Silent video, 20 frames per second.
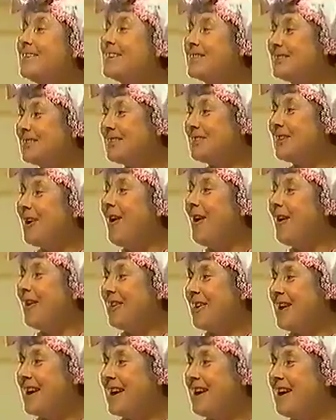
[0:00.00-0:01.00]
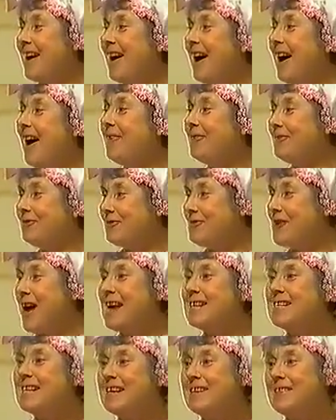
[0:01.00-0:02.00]
The story of
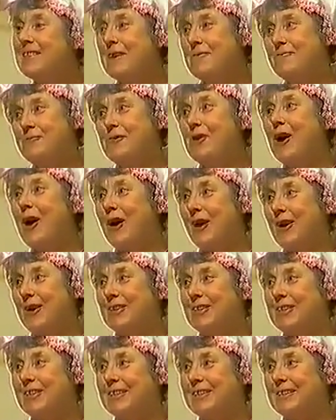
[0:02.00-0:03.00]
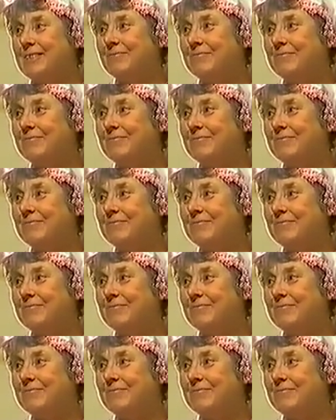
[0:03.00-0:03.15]
Freddy the Frog.